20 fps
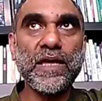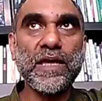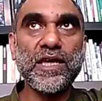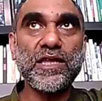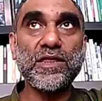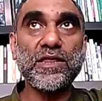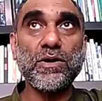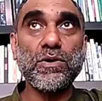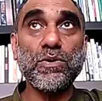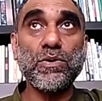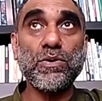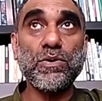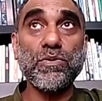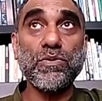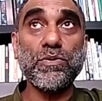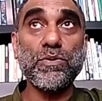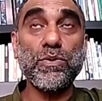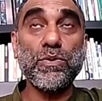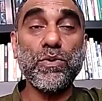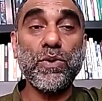in the
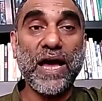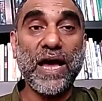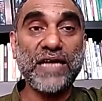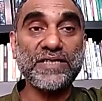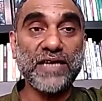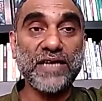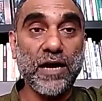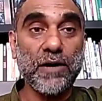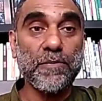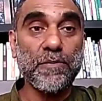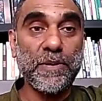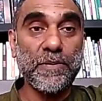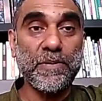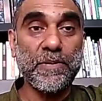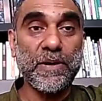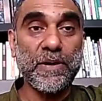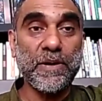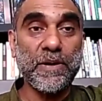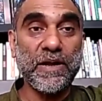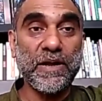as young people
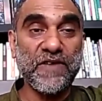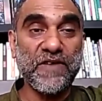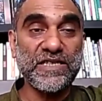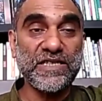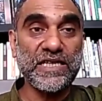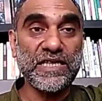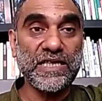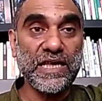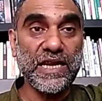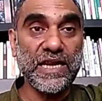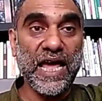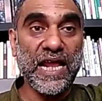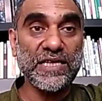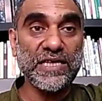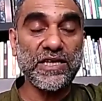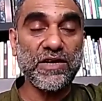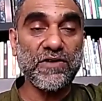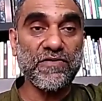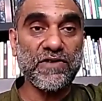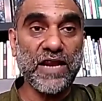are facing the reality
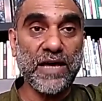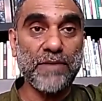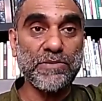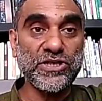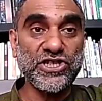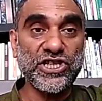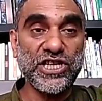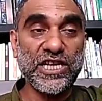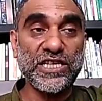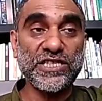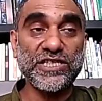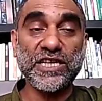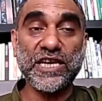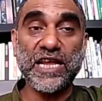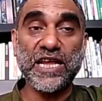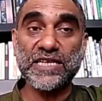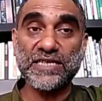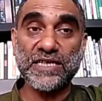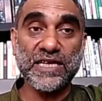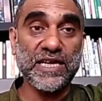of climate change and
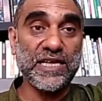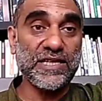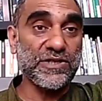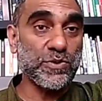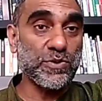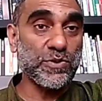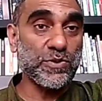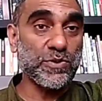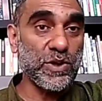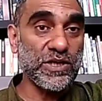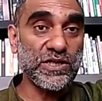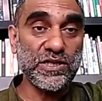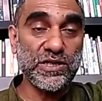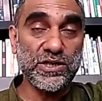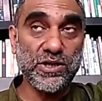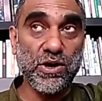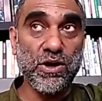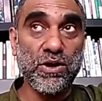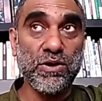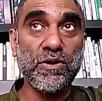as it gets worse and so
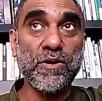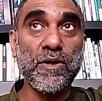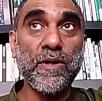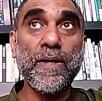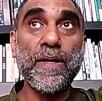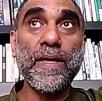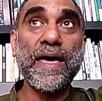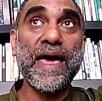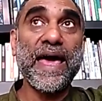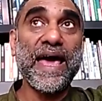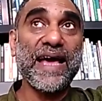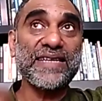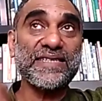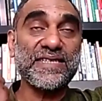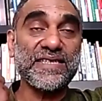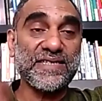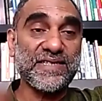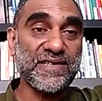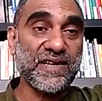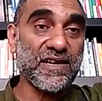on as they
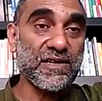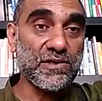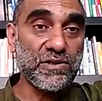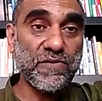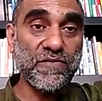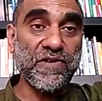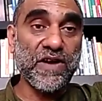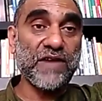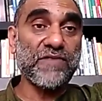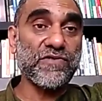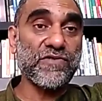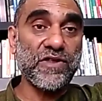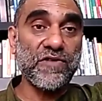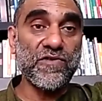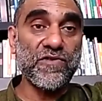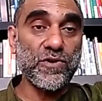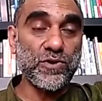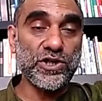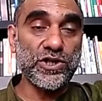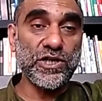struggle to fight for the
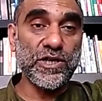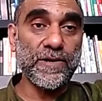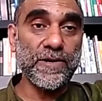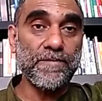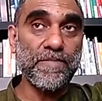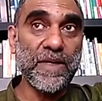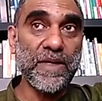future